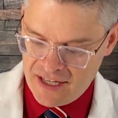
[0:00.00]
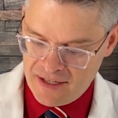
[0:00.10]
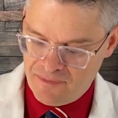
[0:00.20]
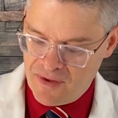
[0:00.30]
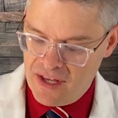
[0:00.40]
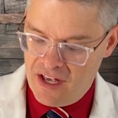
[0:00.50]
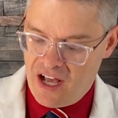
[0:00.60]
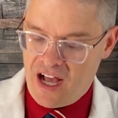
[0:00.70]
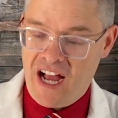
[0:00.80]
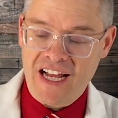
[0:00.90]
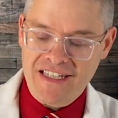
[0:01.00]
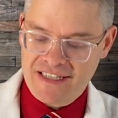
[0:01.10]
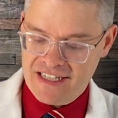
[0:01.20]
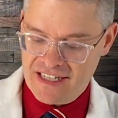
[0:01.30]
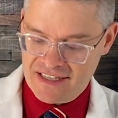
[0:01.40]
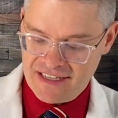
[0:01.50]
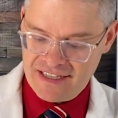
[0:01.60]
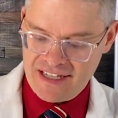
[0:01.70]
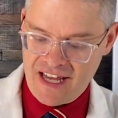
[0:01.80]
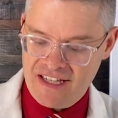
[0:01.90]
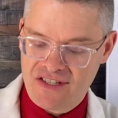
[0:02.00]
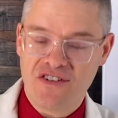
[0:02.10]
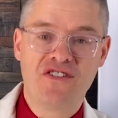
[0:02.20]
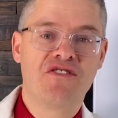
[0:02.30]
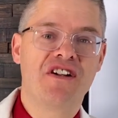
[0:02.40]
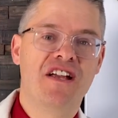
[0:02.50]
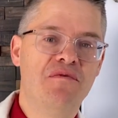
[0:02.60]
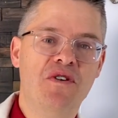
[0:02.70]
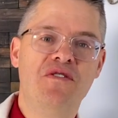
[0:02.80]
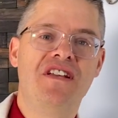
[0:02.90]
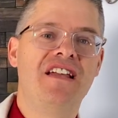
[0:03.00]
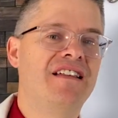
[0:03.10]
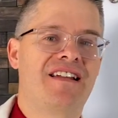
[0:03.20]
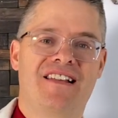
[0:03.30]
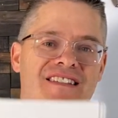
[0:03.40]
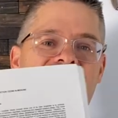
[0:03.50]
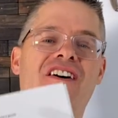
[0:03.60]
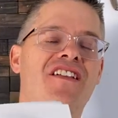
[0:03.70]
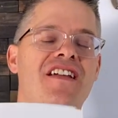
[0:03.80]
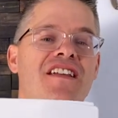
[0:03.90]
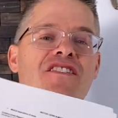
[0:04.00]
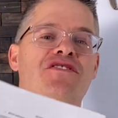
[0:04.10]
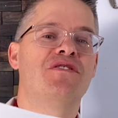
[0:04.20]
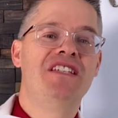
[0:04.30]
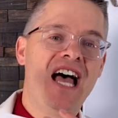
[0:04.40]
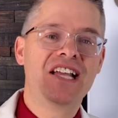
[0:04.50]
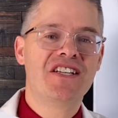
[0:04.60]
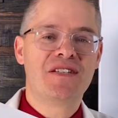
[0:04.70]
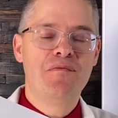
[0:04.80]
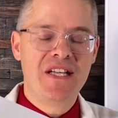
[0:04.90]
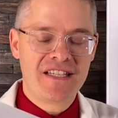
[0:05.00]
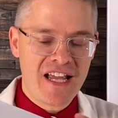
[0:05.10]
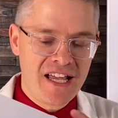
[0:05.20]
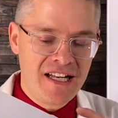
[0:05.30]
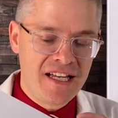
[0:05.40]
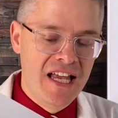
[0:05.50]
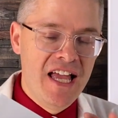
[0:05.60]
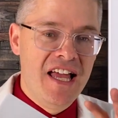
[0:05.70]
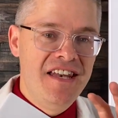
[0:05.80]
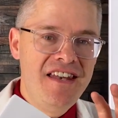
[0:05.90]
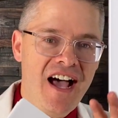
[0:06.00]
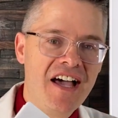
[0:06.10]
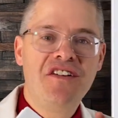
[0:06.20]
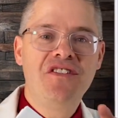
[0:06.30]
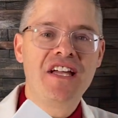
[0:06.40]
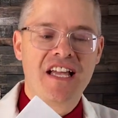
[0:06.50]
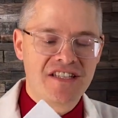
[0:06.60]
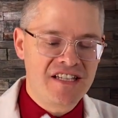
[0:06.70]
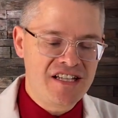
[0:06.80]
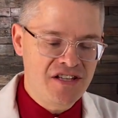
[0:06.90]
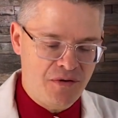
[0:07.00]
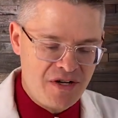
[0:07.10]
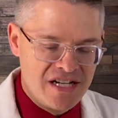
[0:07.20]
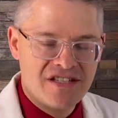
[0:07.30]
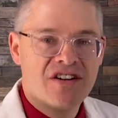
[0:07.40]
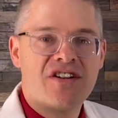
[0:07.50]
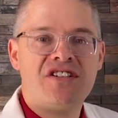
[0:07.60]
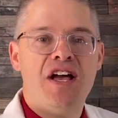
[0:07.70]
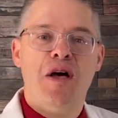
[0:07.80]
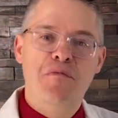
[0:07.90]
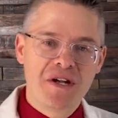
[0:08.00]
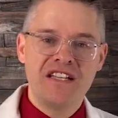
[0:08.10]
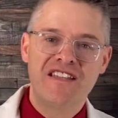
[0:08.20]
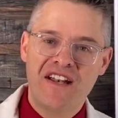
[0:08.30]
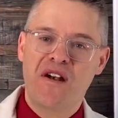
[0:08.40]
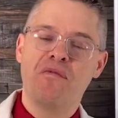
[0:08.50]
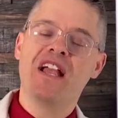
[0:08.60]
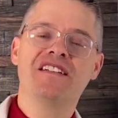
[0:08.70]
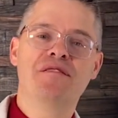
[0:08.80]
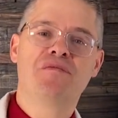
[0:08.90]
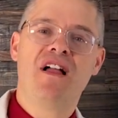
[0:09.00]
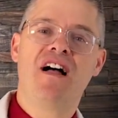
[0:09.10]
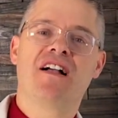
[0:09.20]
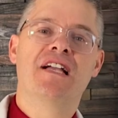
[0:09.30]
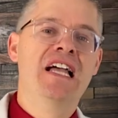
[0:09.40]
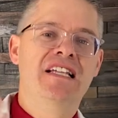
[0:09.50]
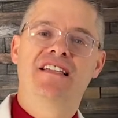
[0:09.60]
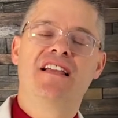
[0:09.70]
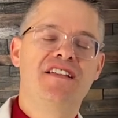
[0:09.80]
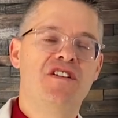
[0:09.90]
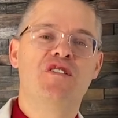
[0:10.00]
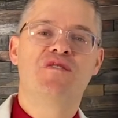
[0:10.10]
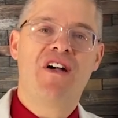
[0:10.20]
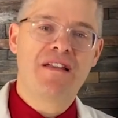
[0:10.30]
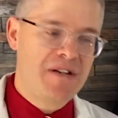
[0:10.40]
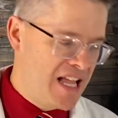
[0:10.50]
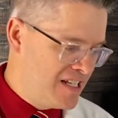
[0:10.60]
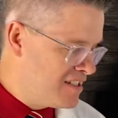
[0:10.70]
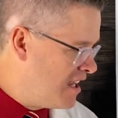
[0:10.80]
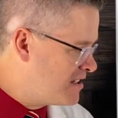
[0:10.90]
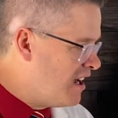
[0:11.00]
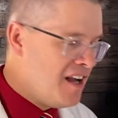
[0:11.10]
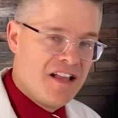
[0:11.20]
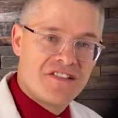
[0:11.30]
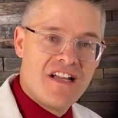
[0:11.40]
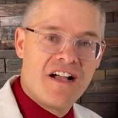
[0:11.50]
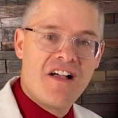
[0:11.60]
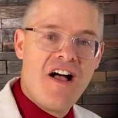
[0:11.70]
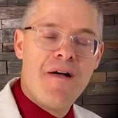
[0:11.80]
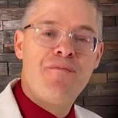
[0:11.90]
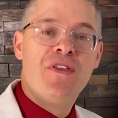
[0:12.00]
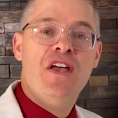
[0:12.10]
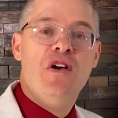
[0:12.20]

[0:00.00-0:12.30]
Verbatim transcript: um, eye diseases and surgery and wound healing. It's all in here. So it's not just me saying it. Not only is it in the research, but it's on our patient blog, dailydosevitaminh.com.